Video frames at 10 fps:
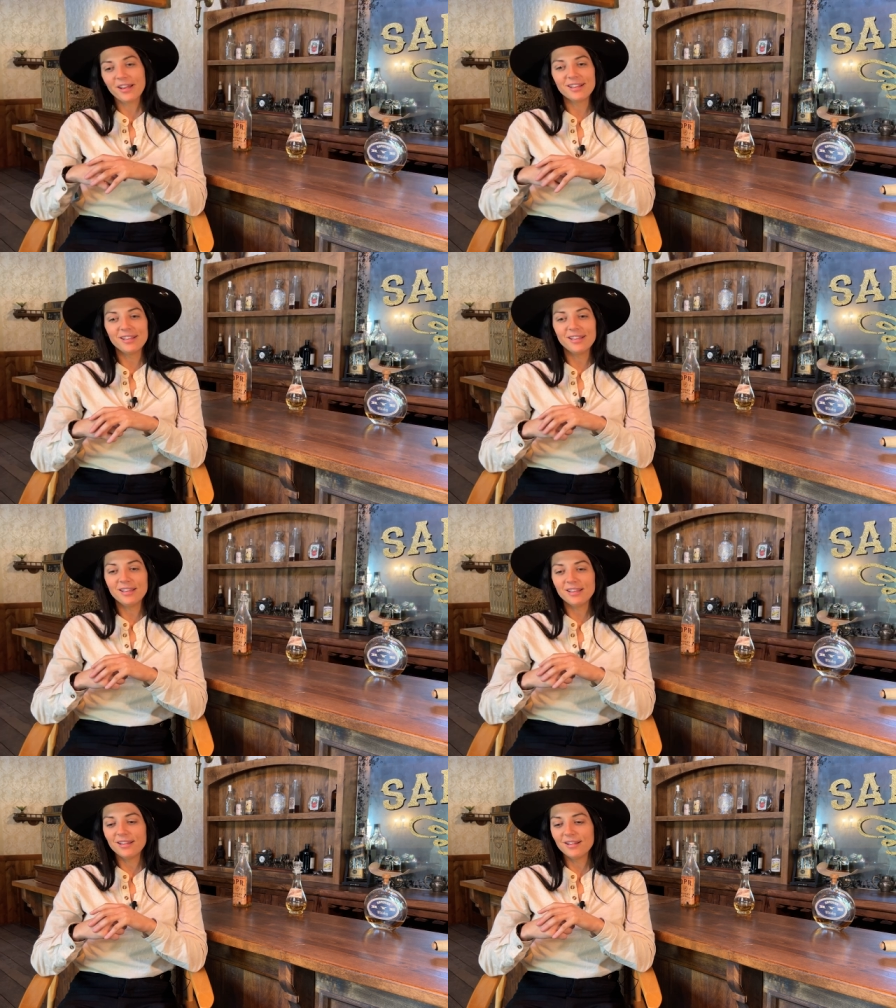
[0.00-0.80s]
I
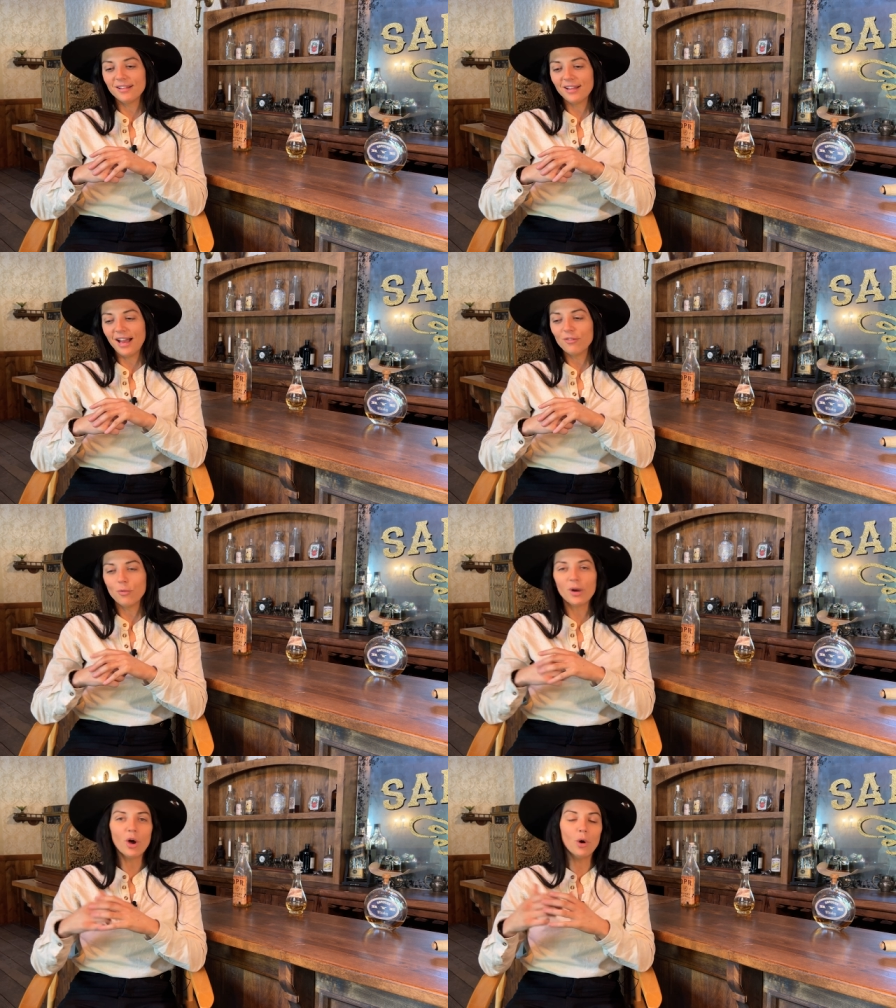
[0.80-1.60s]
could have
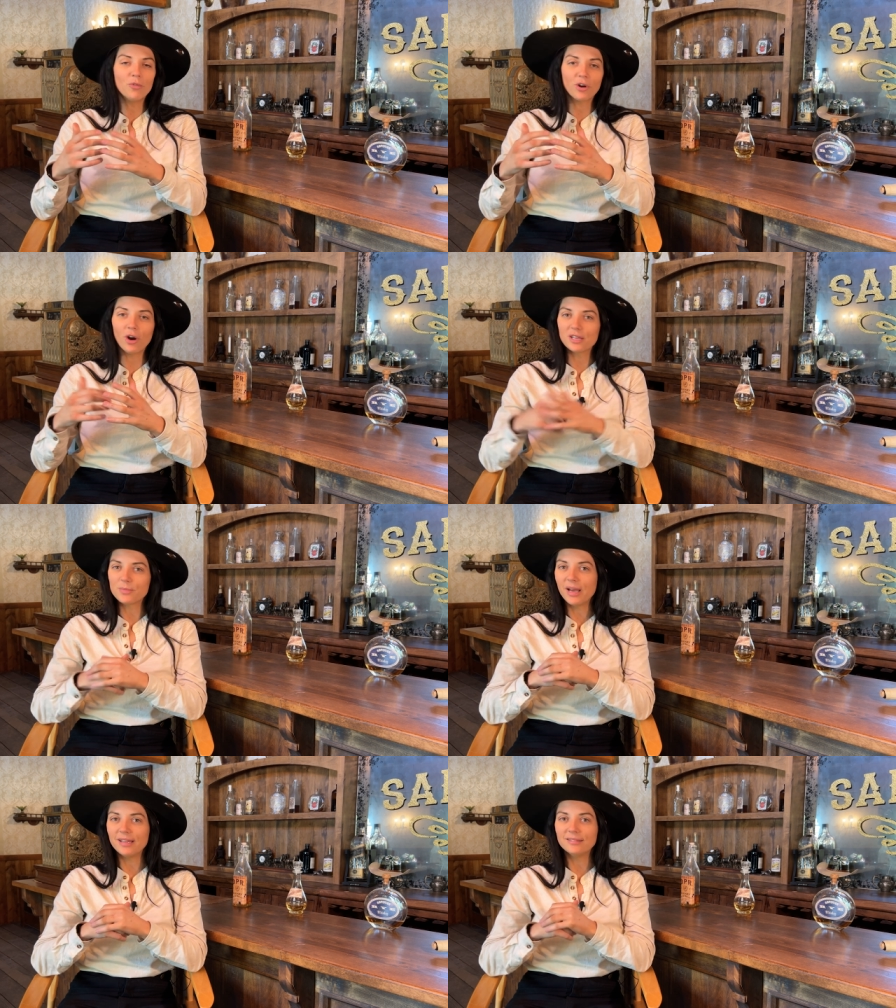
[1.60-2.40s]
one hope for
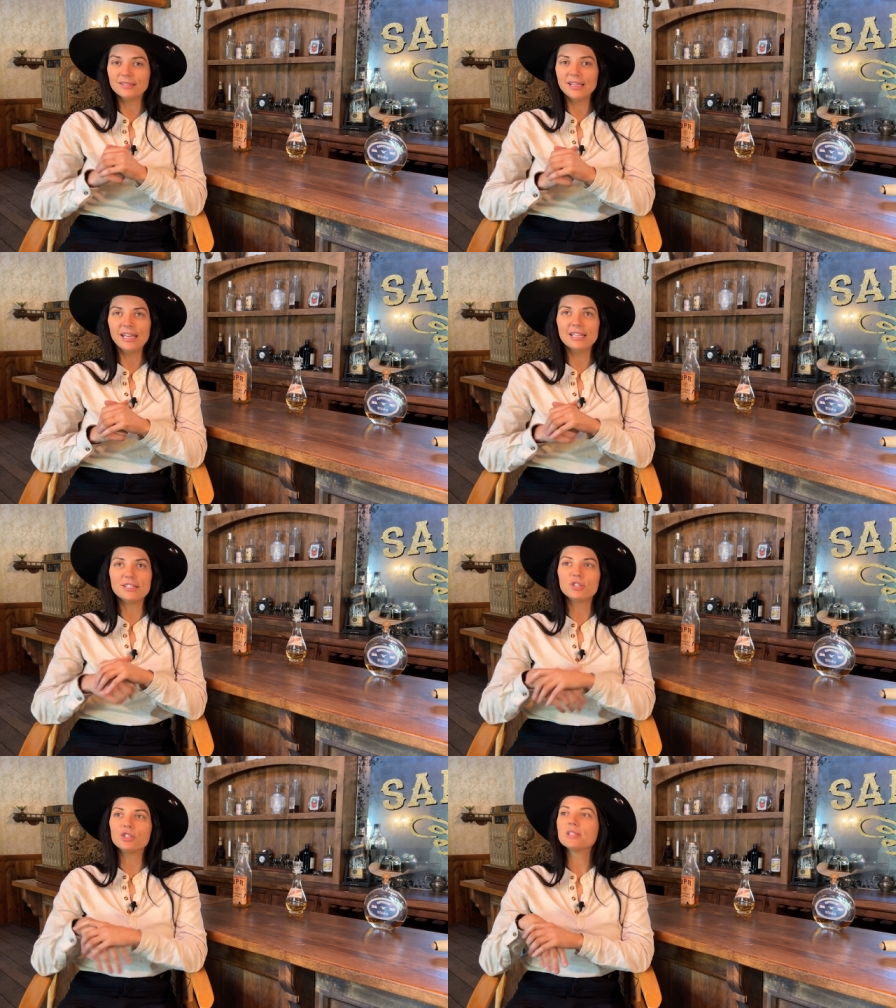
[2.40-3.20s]
Crossbite, it
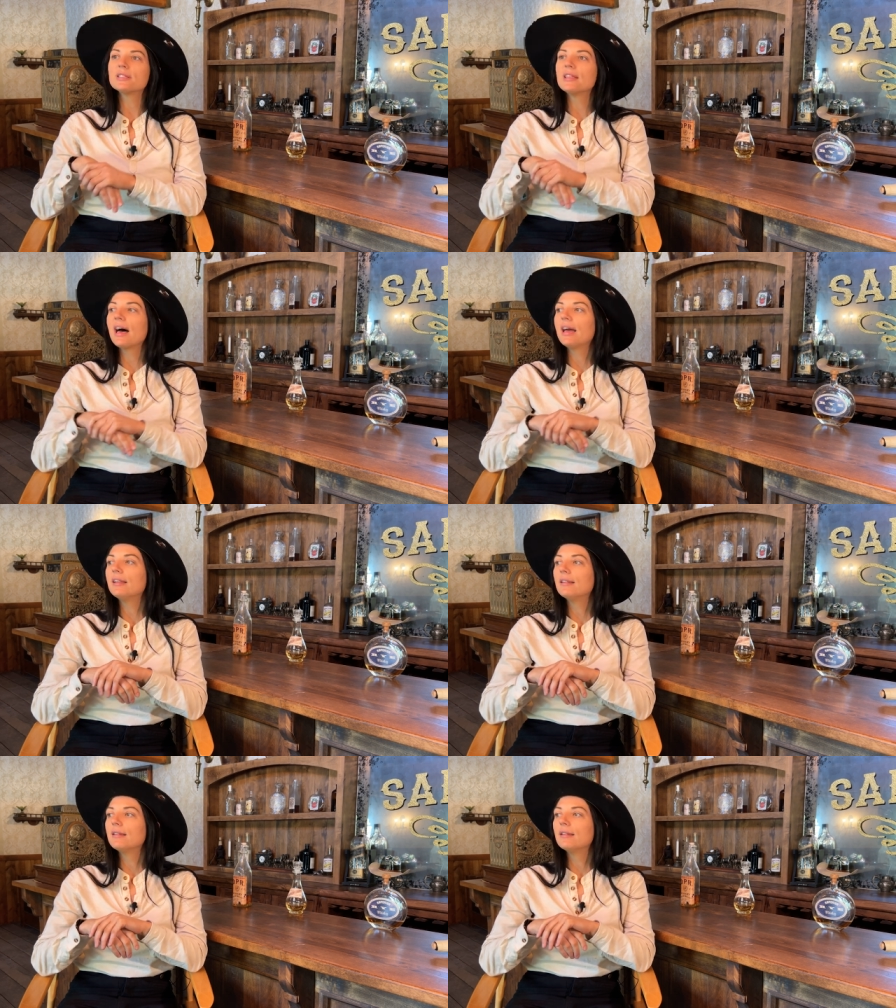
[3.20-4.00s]
is just
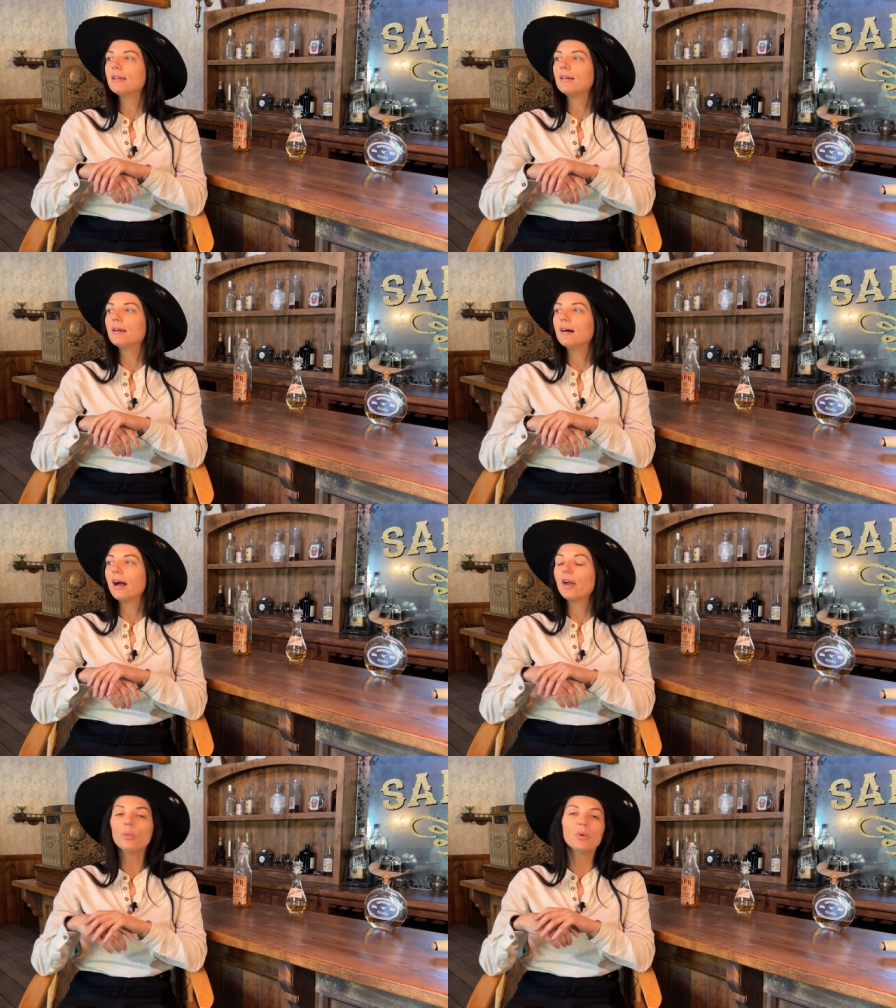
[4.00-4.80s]
that
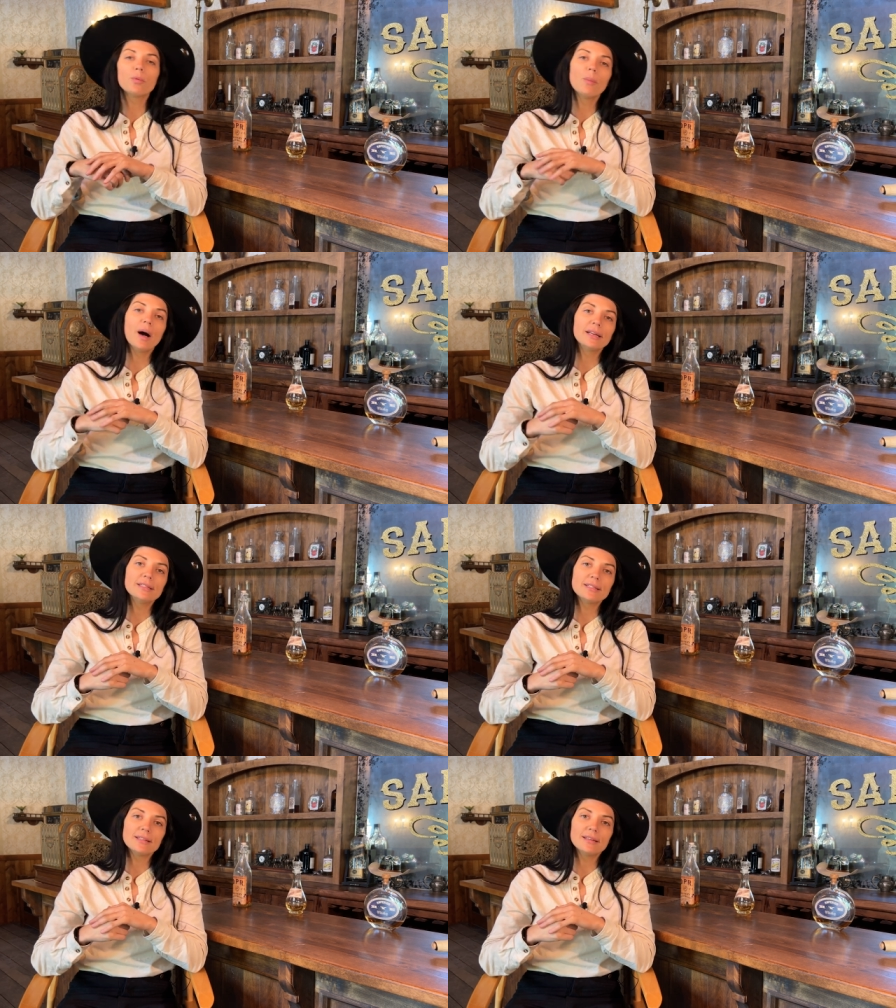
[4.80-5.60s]
I hope it
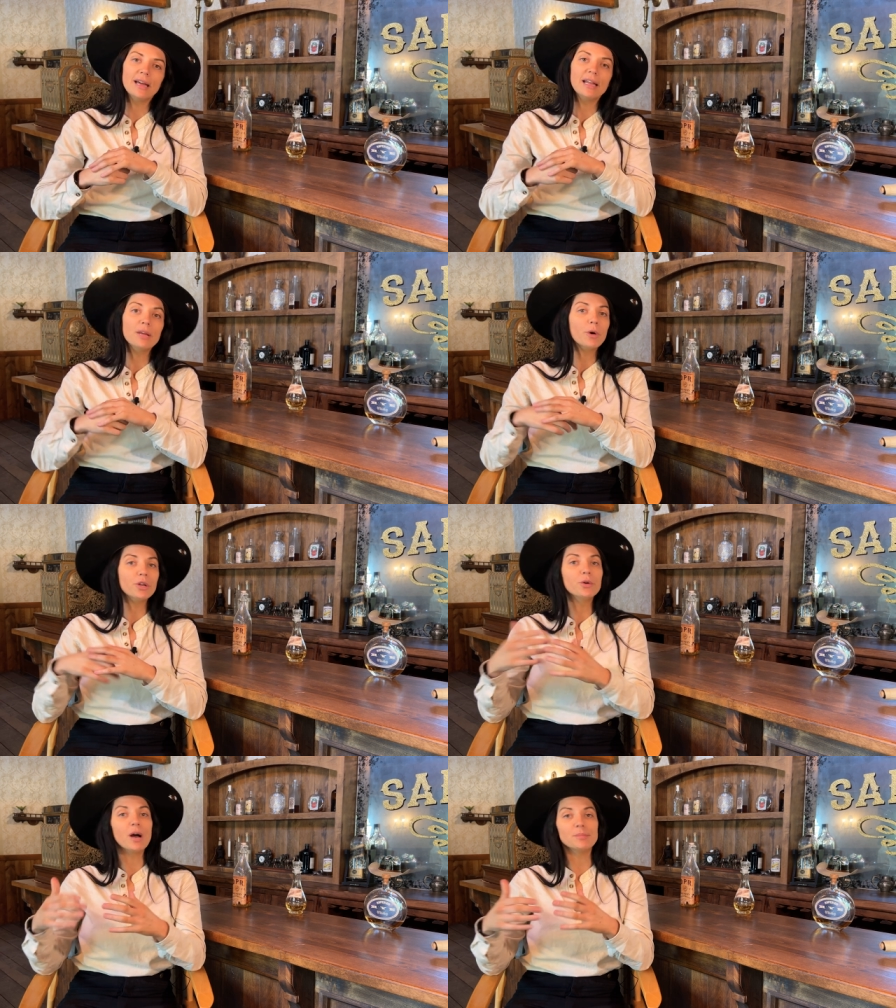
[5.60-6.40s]
reminds anyone
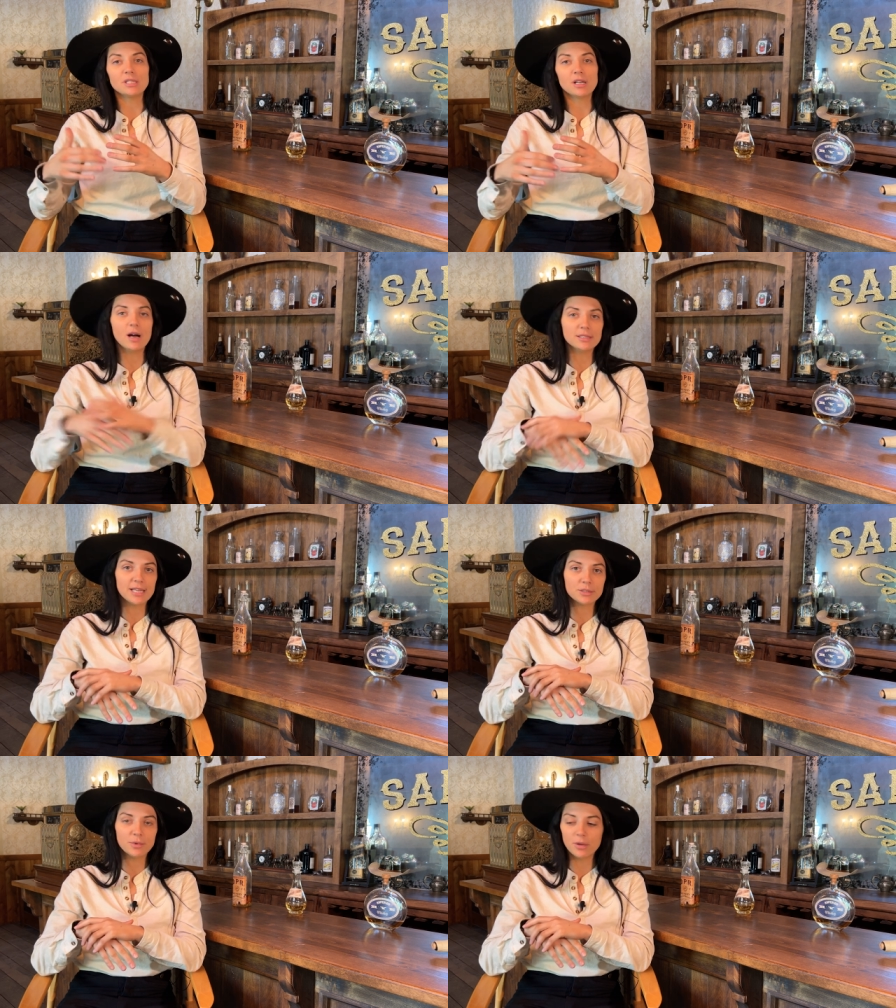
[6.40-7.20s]
who comes into
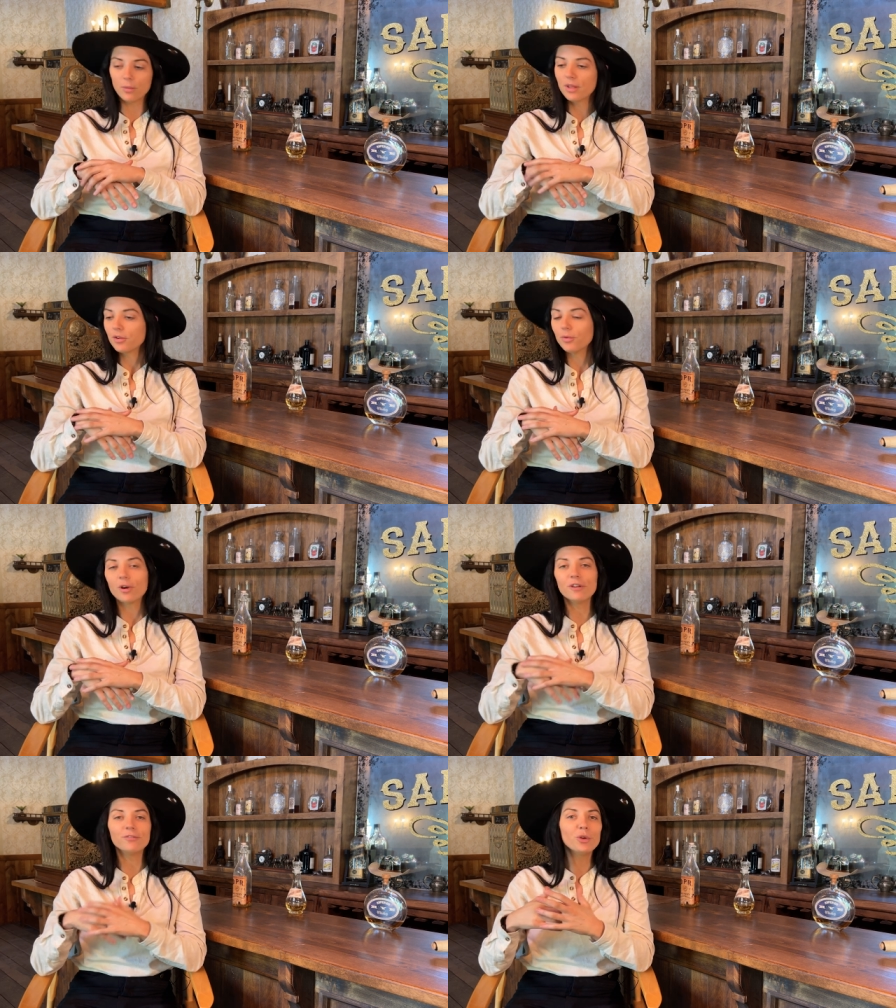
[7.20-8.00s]
contact with it, whether you
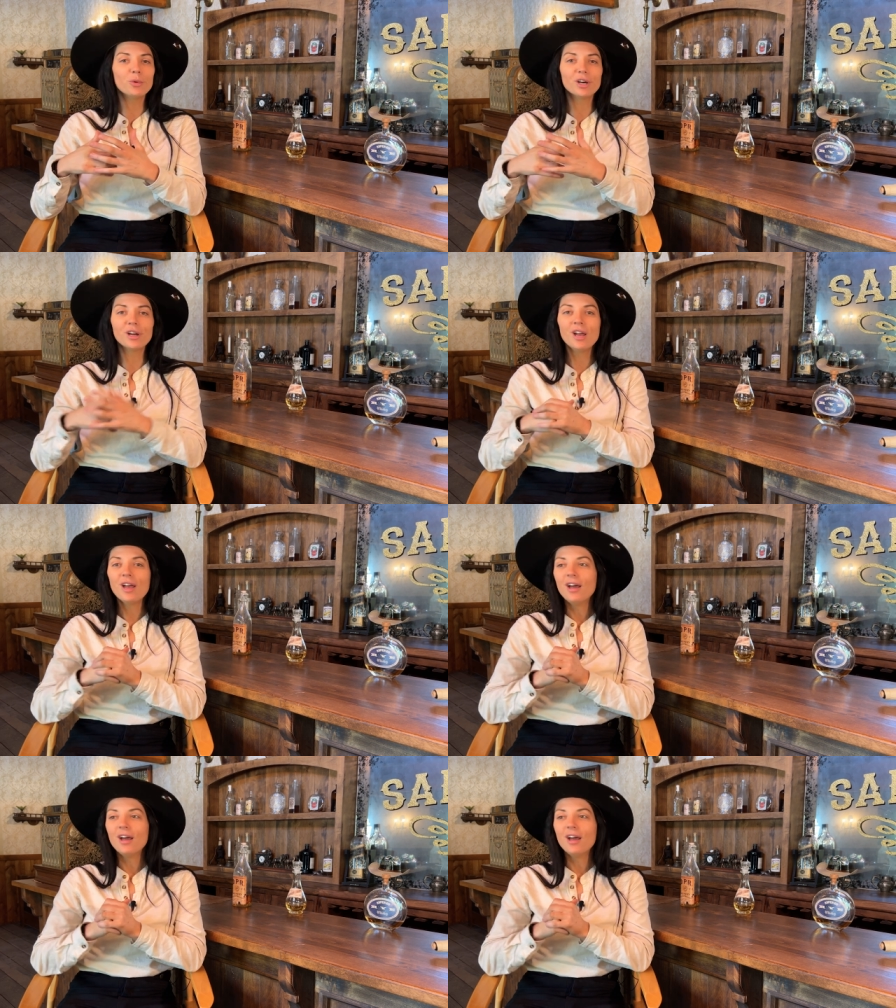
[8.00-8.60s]
are a viewer,